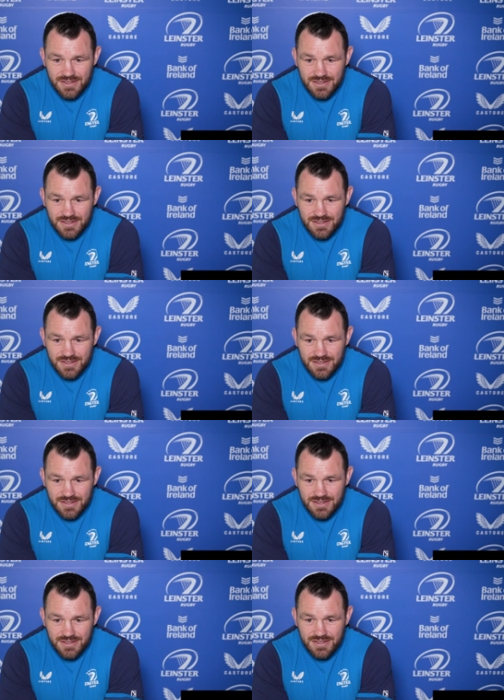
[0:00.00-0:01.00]
couple of finals in
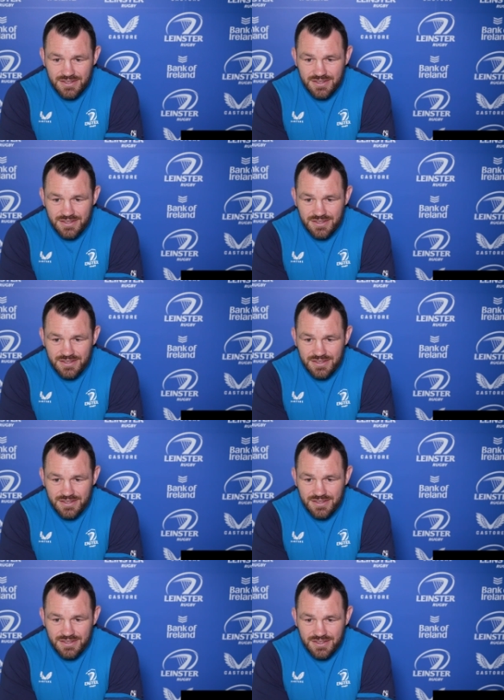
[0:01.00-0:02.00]
the semi final before
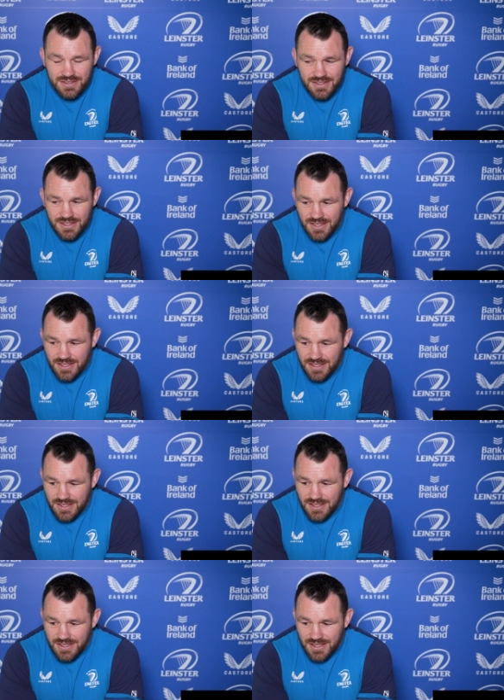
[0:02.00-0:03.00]
that?
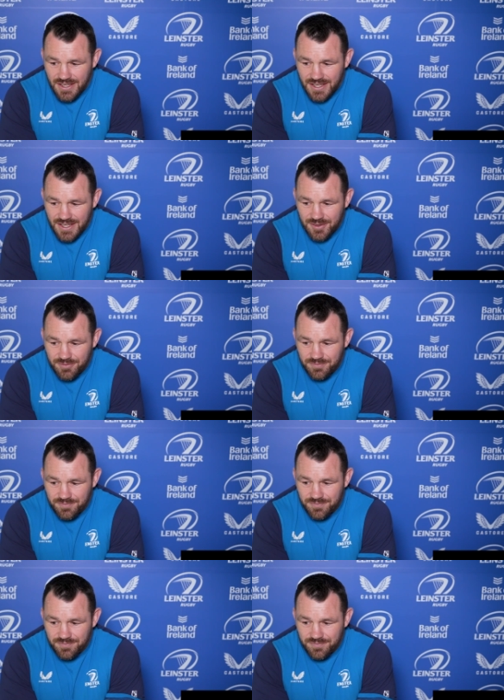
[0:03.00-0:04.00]

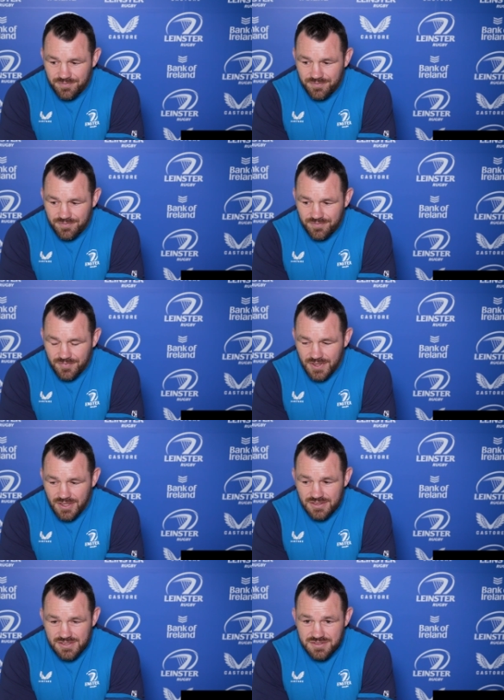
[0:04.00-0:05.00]
Um,
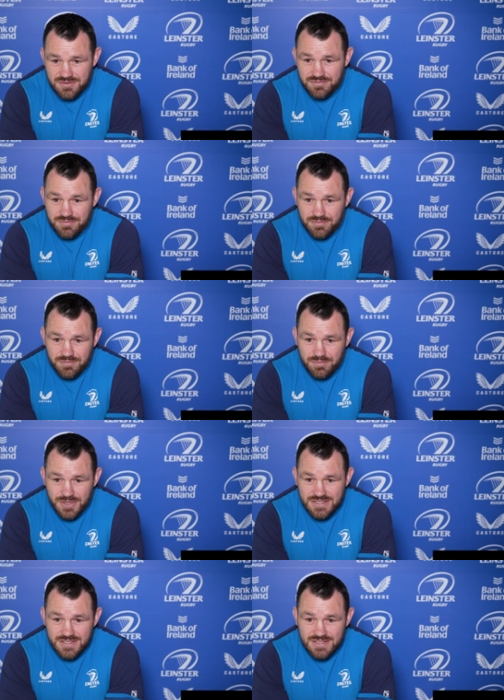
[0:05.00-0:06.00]
no, there's
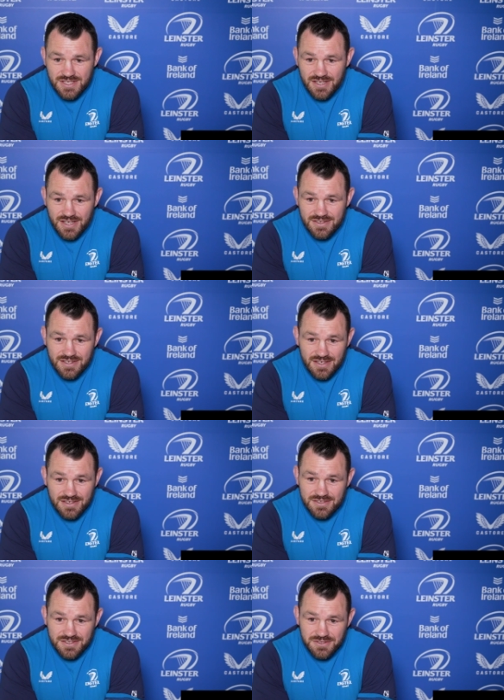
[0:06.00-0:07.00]
business not yet
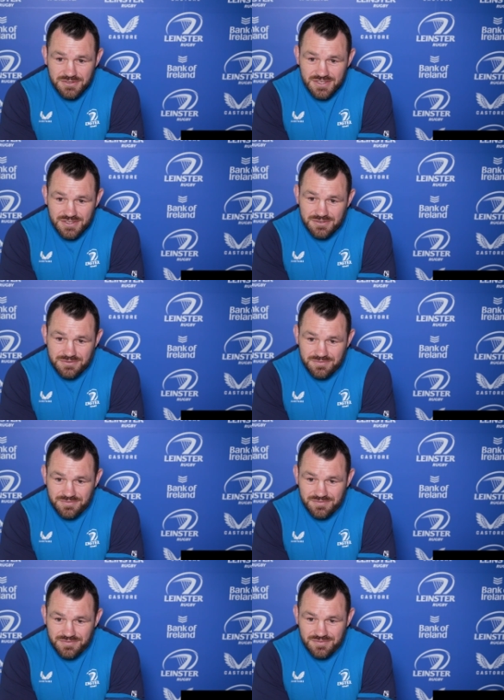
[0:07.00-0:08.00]
attended to, so
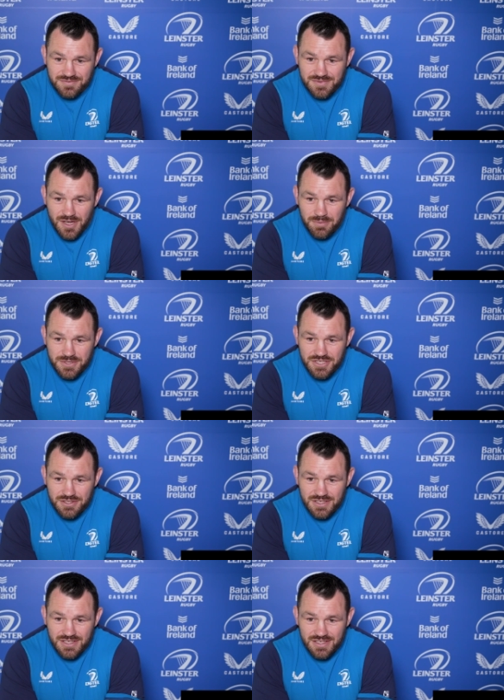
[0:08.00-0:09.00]

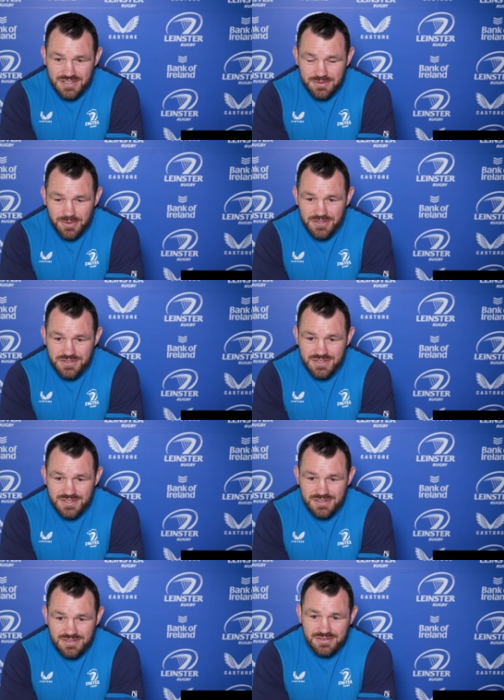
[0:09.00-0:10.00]
opportunity, I
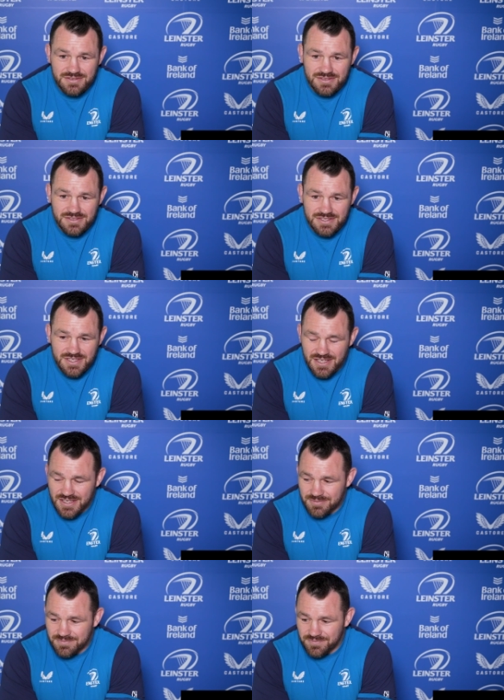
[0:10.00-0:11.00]
suppose. There's
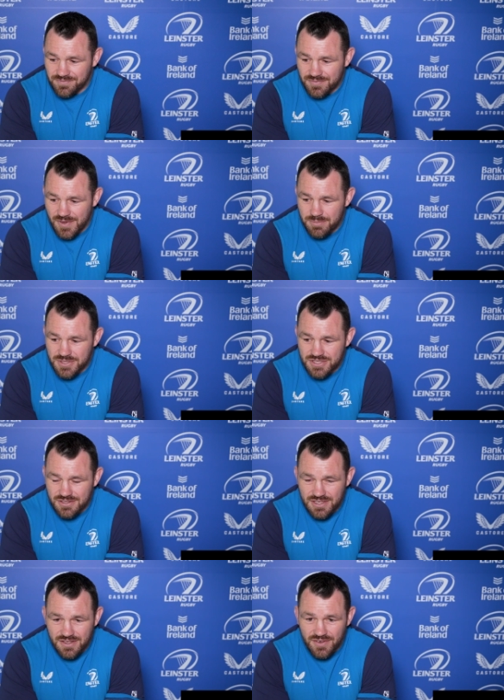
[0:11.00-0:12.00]
um
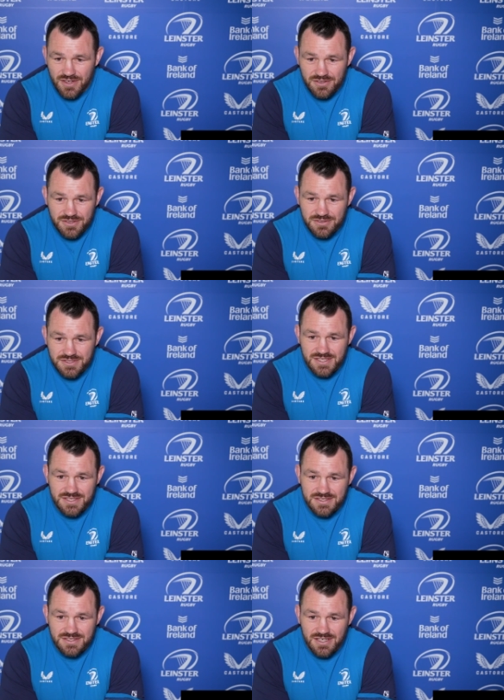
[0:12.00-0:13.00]
opportunity of a whole new
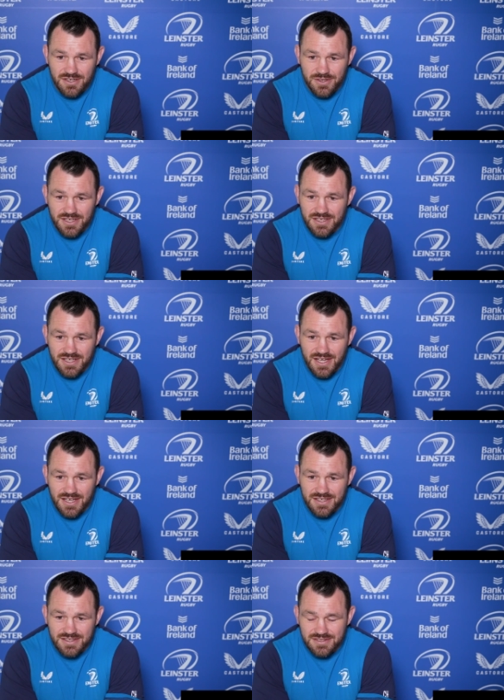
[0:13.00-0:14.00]
season to go at it
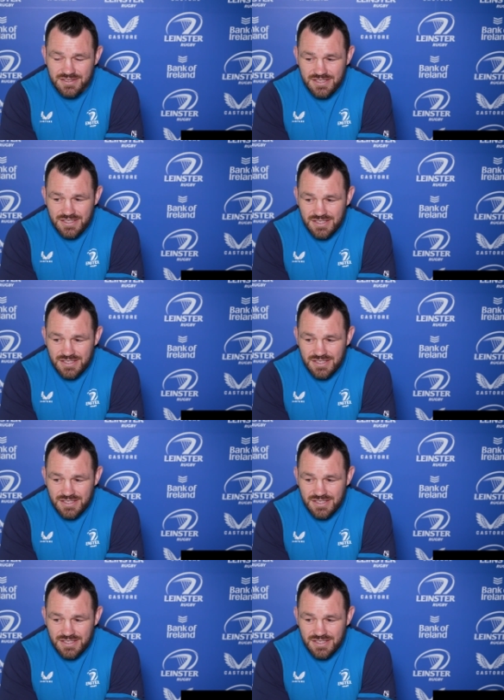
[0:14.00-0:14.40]
again, and